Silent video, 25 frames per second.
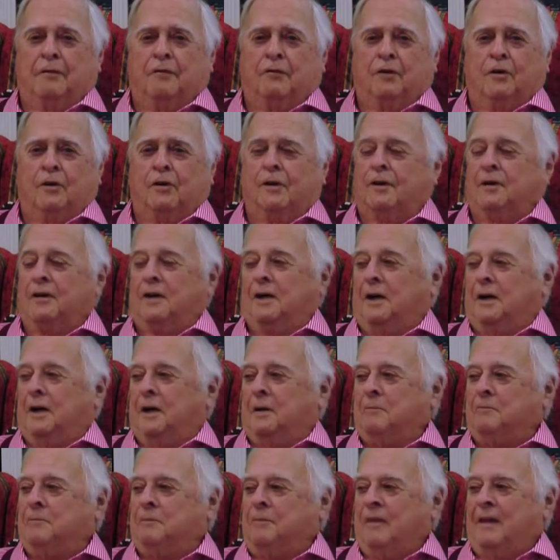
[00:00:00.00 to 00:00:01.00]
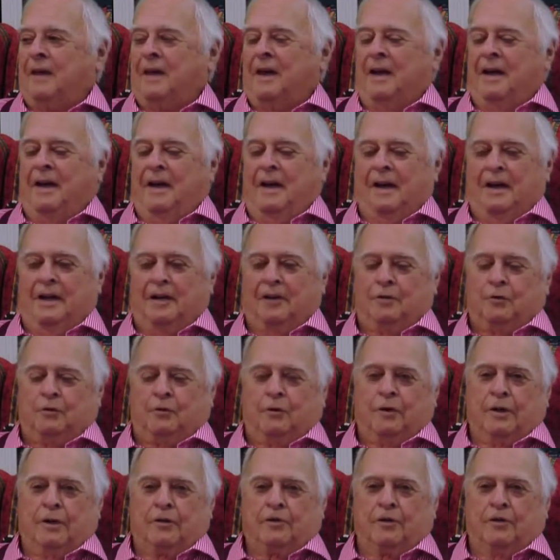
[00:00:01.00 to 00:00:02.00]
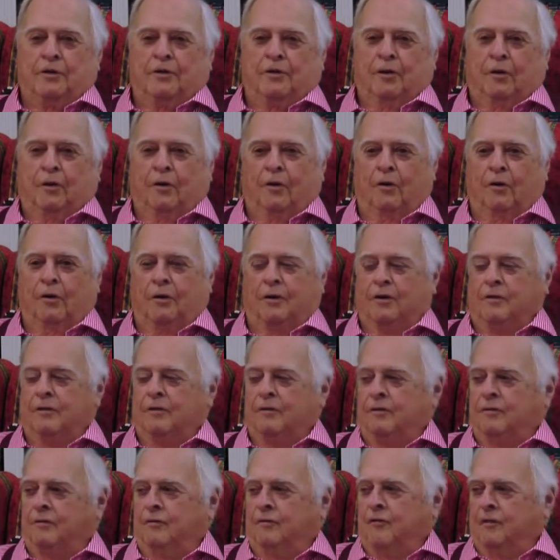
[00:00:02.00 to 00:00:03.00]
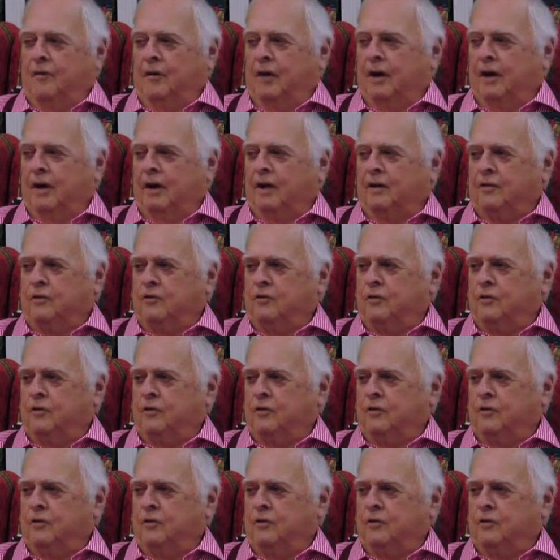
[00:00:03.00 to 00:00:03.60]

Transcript: full name is Richard Horton Frank